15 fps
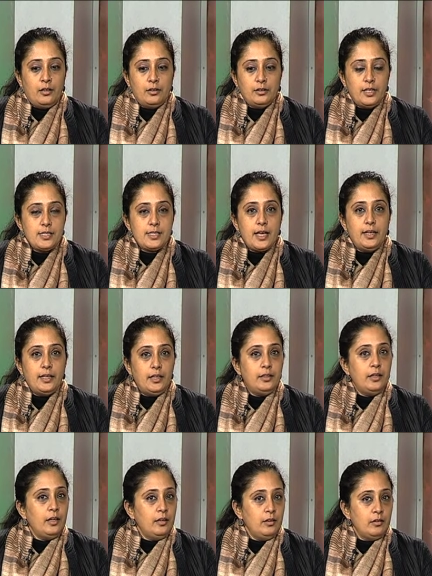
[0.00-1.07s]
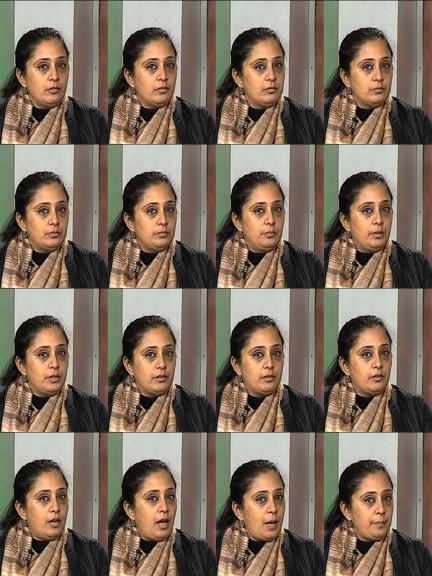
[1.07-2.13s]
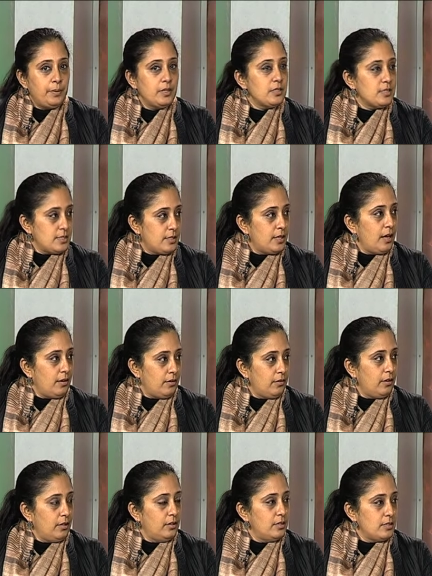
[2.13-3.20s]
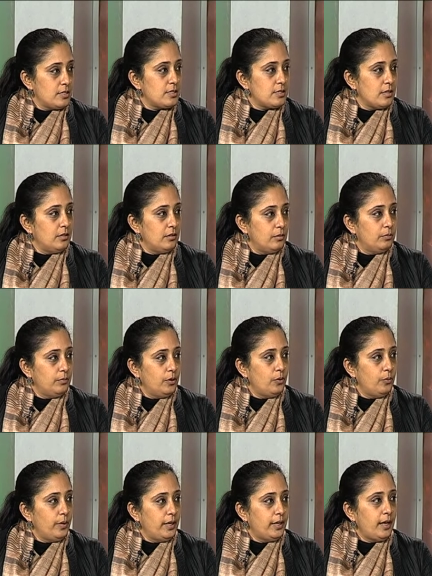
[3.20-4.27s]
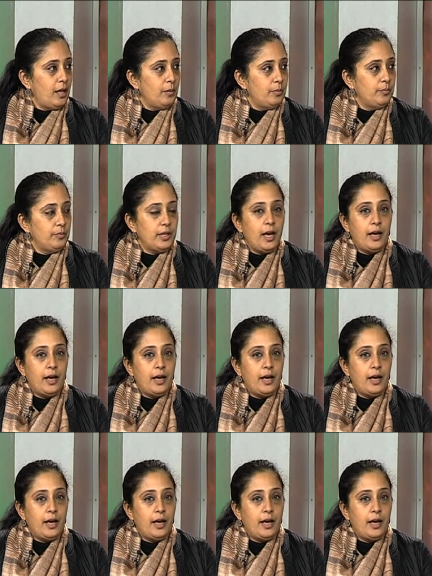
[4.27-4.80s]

uh, there's anything but happiness there in this, uh, you know, wedding album.